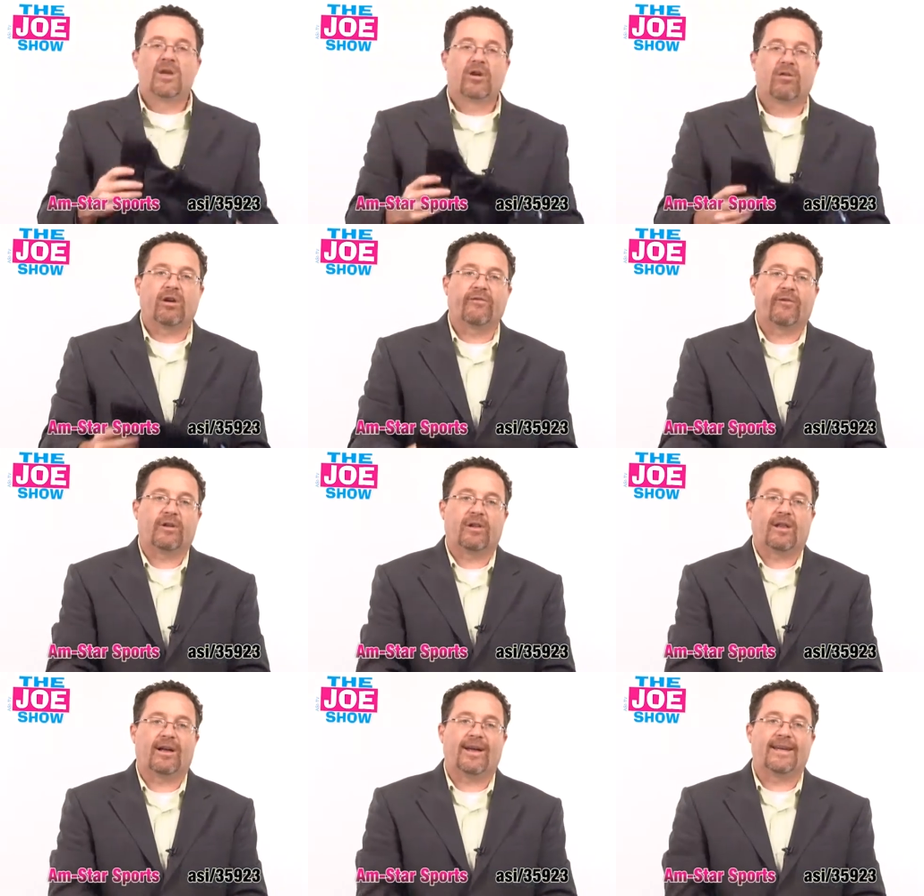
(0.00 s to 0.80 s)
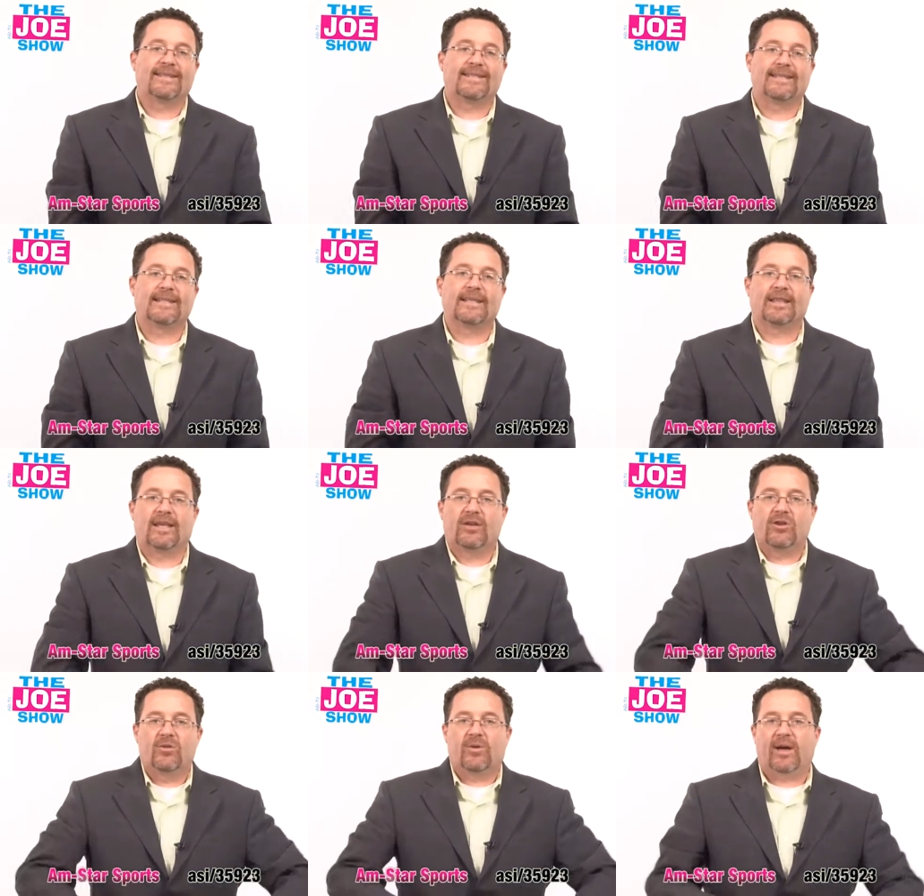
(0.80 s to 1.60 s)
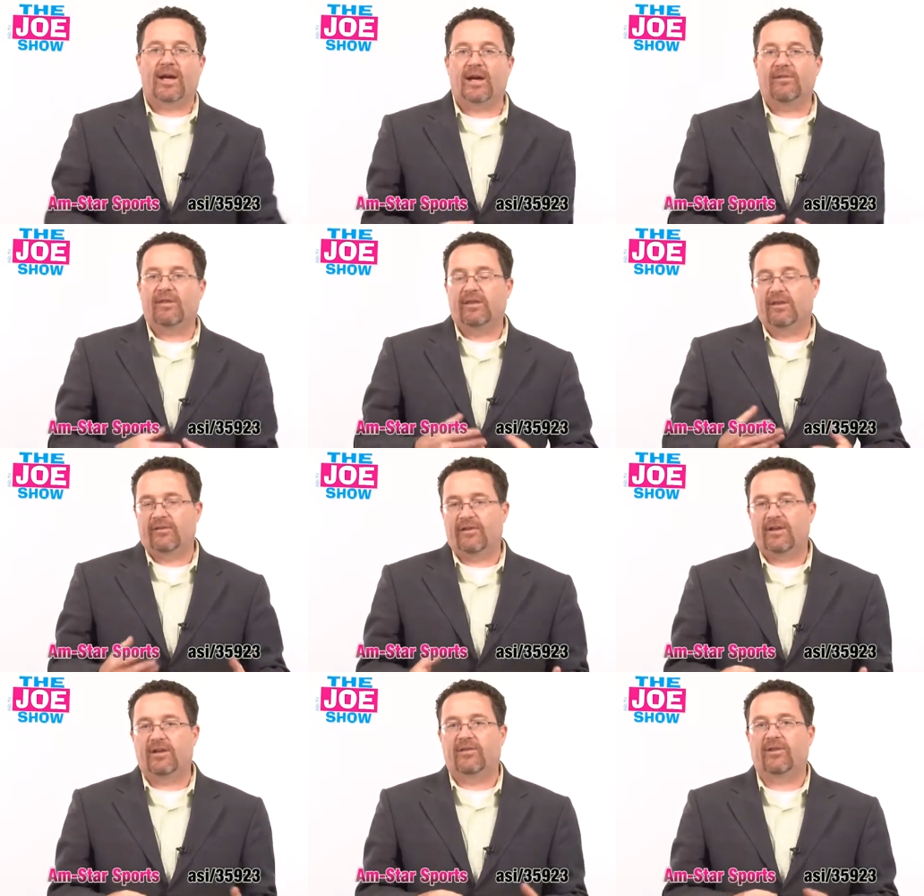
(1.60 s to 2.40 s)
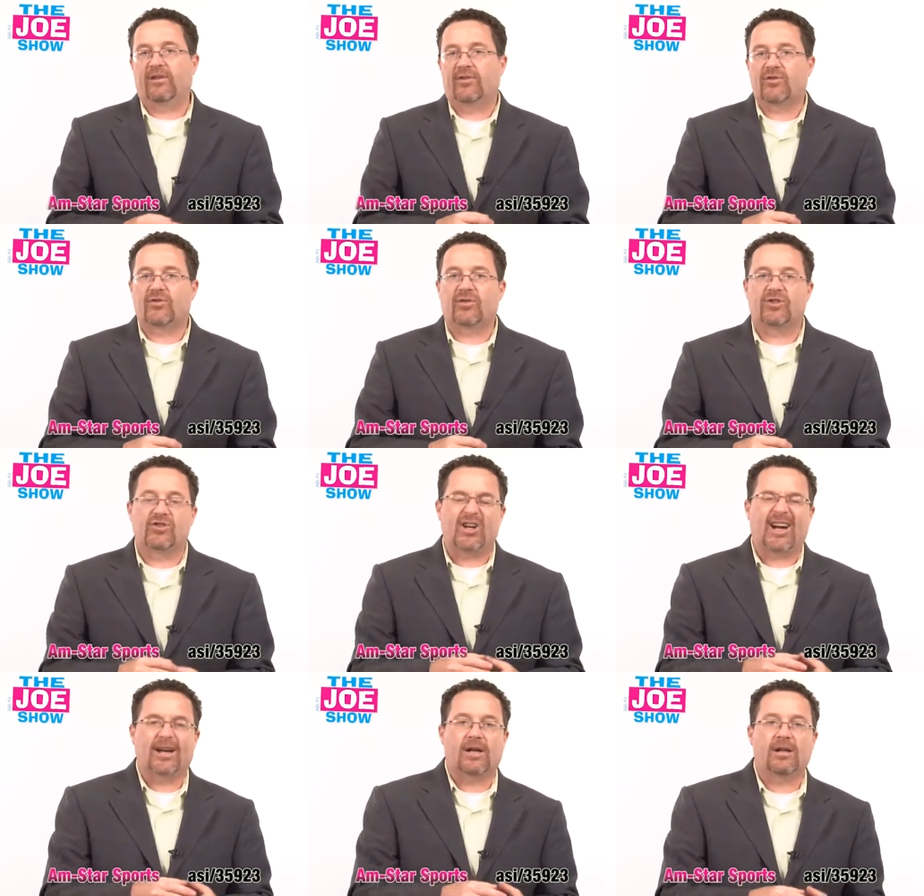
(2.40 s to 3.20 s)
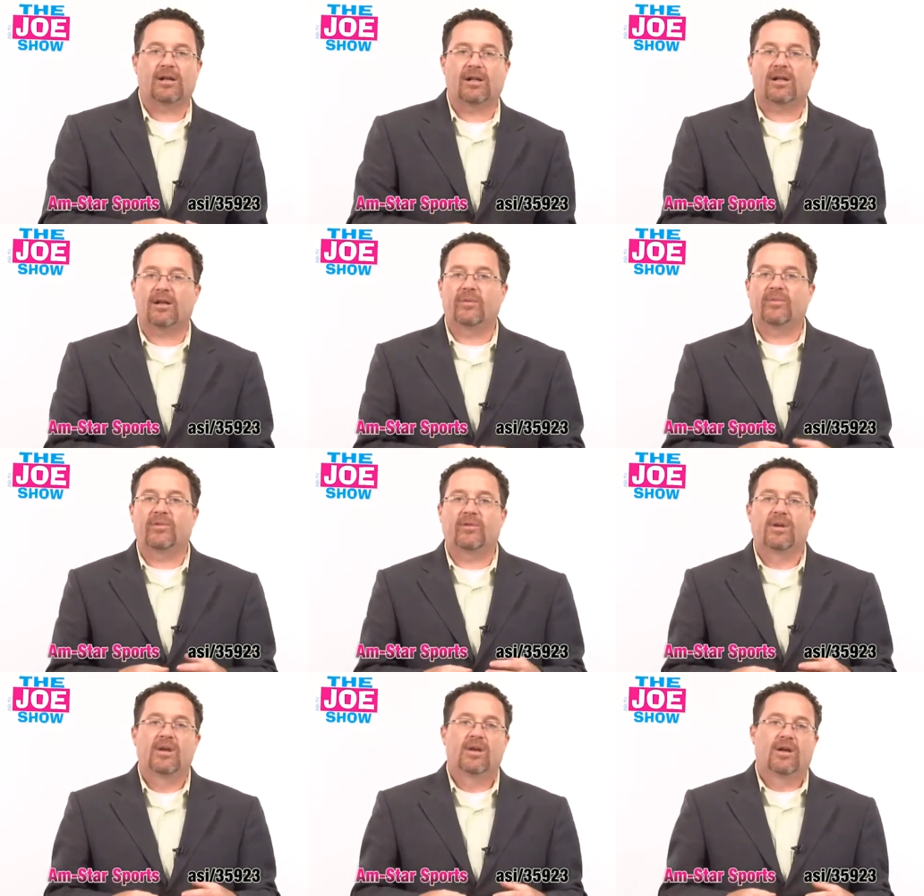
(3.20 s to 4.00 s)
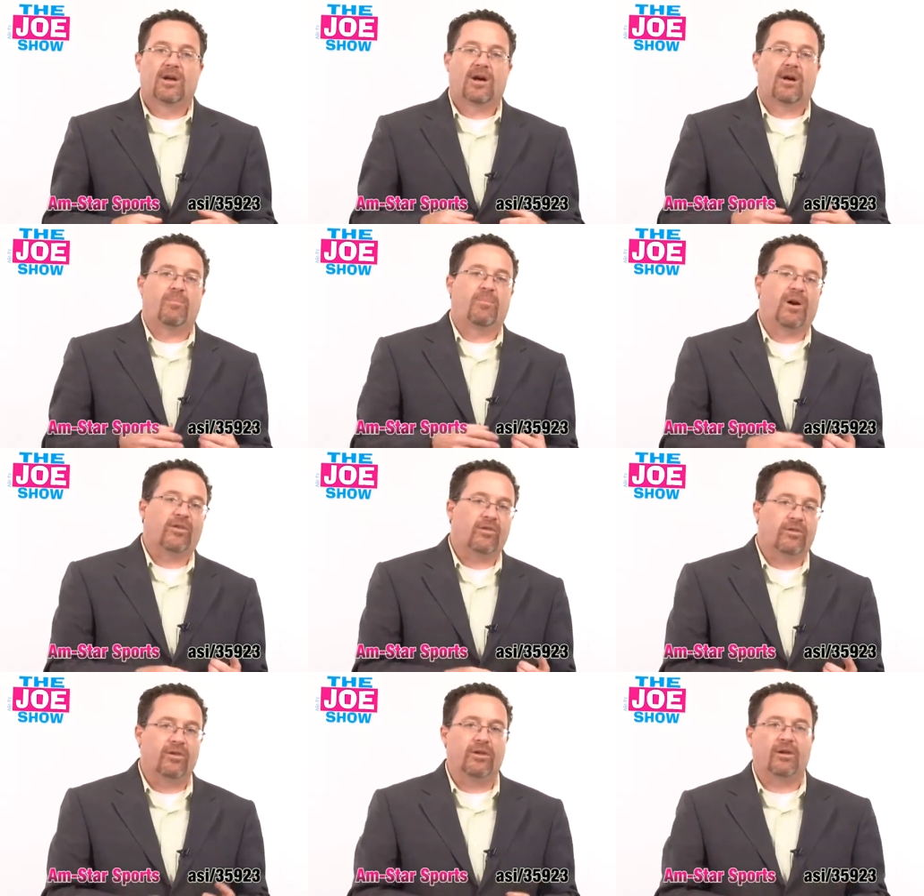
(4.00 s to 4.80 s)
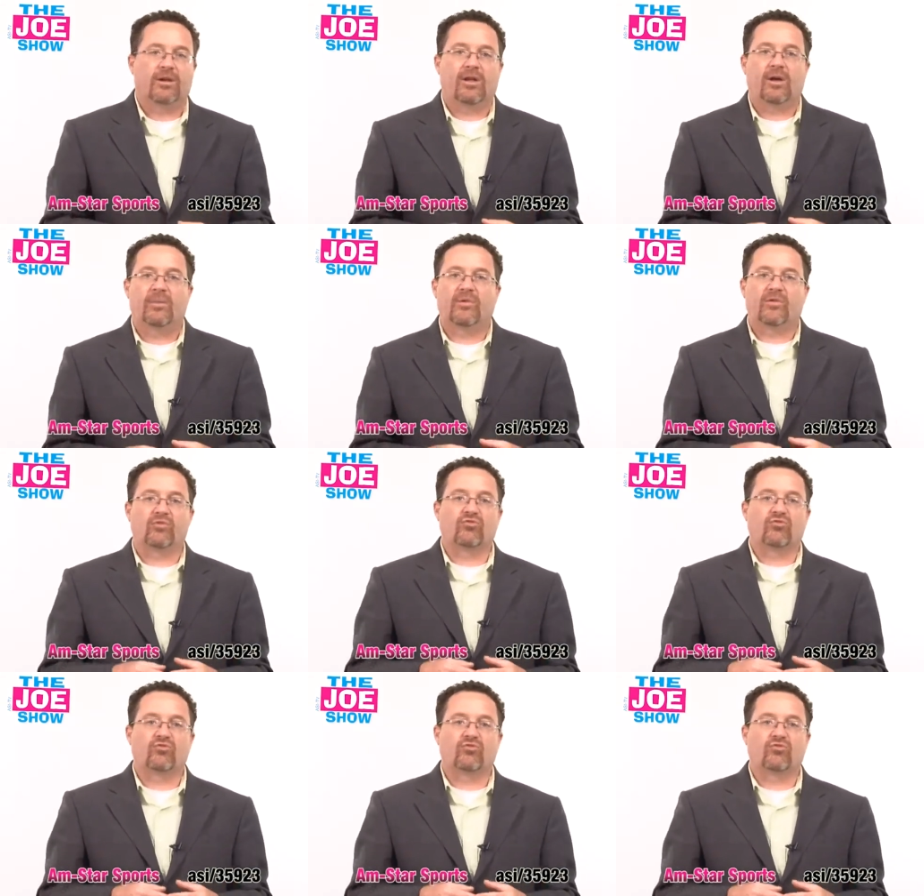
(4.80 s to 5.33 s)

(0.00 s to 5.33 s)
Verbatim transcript: Great for clients that you have in the fitness industry, jogging clubs, bicycling clubs,